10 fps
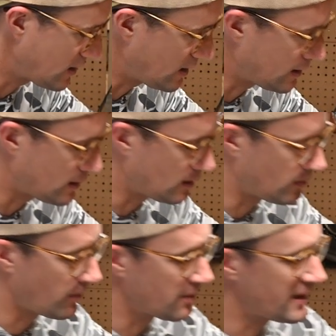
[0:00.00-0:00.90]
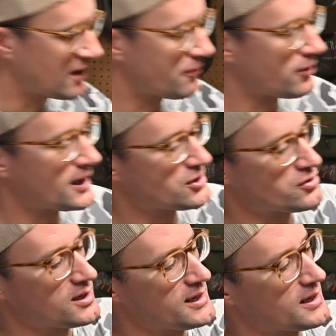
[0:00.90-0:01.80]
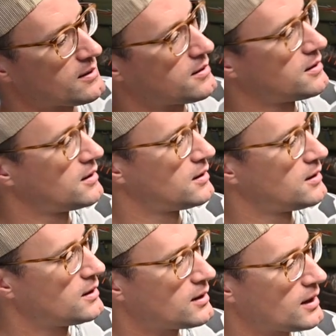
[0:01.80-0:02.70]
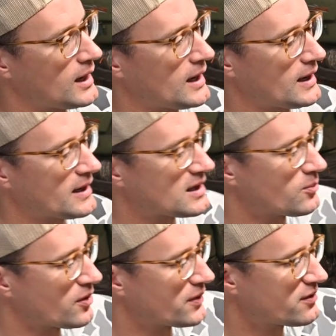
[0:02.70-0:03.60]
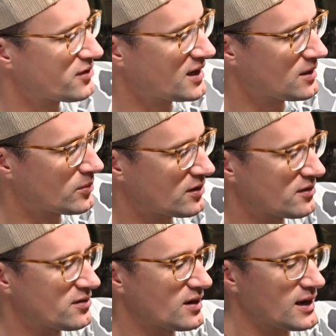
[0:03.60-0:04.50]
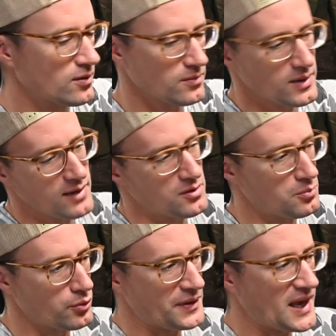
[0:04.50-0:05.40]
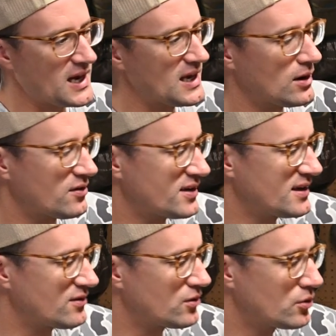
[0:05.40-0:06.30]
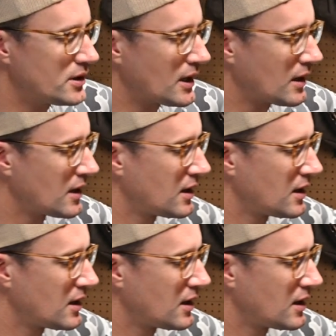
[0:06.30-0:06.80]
My main flashlight I keep on this side because I don't have to pull the caddy out to get to it.